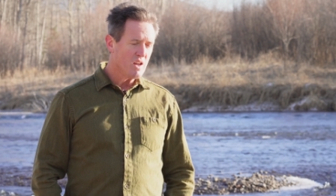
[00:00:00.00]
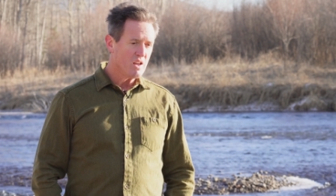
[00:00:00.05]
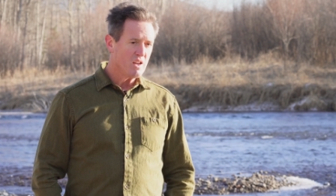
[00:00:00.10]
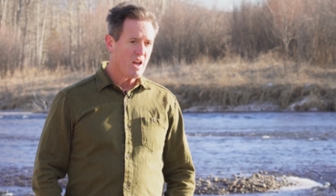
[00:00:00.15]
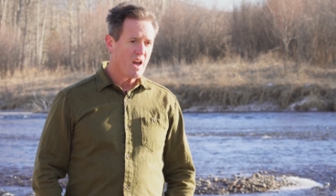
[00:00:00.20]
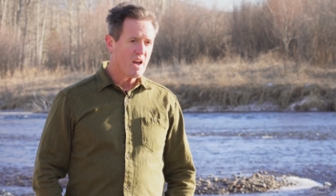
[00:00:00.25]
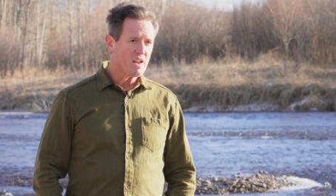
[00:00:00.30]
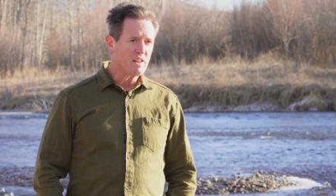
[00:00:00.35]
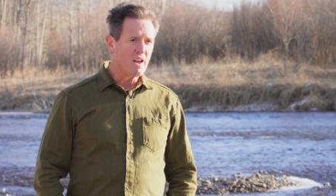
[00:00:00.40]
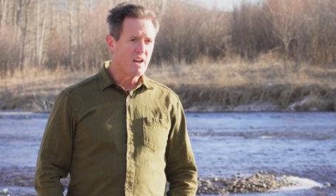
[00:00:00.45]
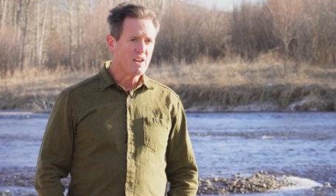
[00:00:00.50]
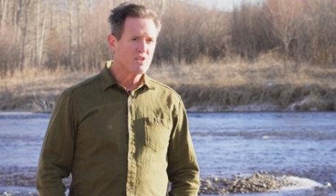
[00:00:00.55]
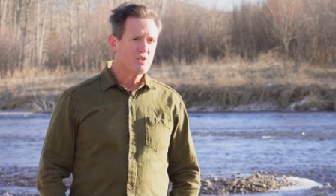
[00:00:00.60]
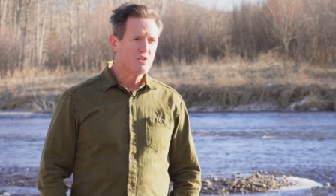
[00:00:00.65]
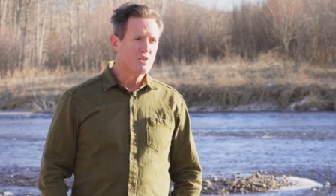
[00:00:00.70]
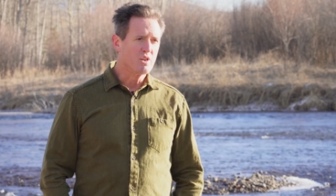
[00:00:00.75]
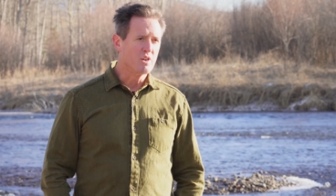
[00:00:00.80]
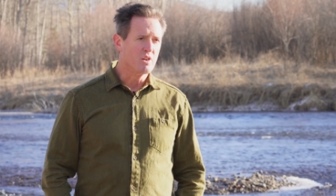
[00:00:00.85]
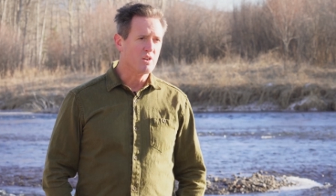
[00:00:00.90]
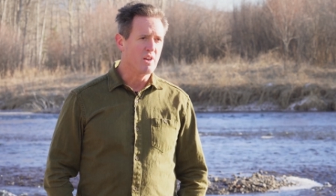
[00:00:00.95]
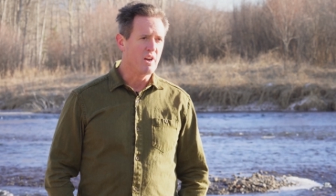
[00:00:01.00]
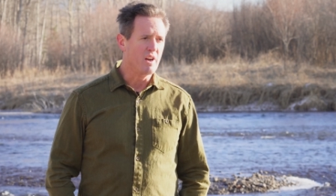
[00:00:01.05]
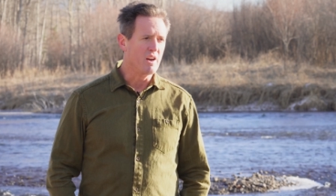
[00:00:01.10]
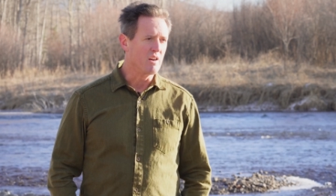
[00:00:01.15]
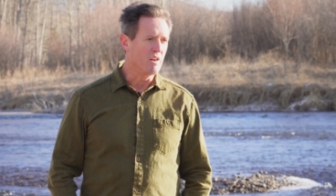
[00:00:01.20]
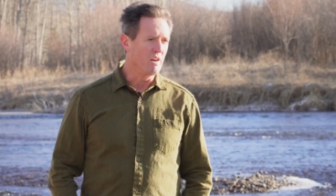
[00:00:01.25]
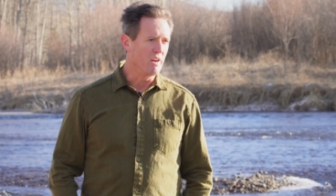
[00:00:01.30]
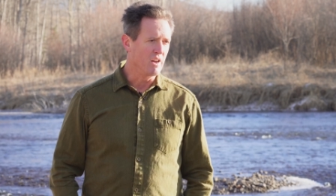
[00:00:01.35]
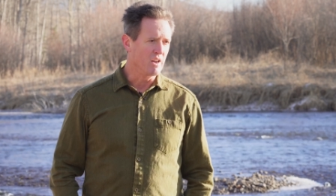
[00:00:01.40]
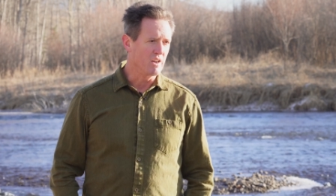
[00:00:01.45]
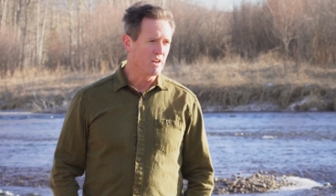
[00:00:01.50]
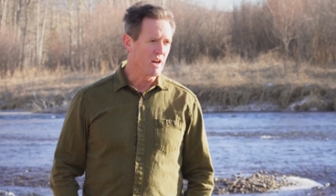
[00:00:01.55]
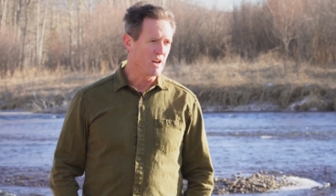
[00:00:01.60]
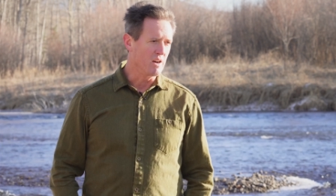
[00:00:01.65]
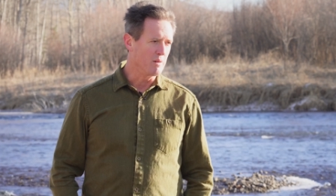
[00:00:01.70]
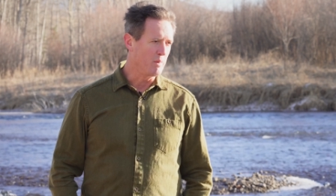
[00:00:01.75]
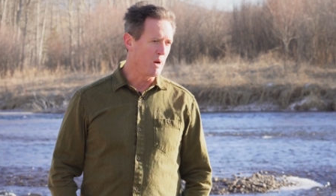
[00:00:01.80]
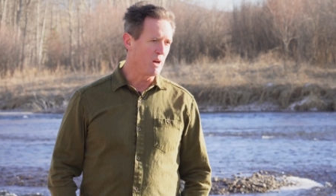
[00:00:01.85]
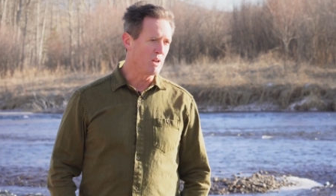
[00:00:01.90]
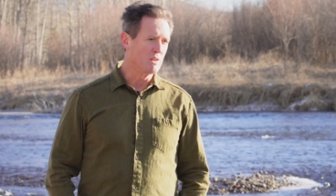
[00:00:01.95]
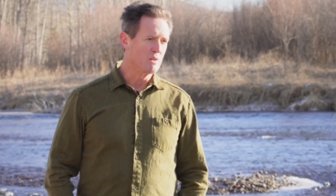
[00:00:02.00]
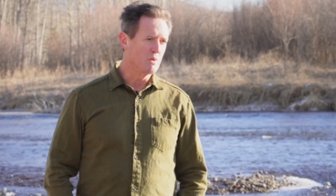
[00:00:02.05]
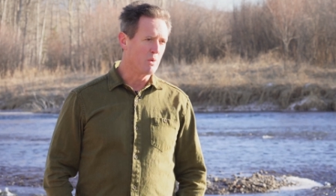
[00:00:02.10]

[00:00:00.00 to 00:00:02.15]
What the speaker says: Yeah, last year the area got about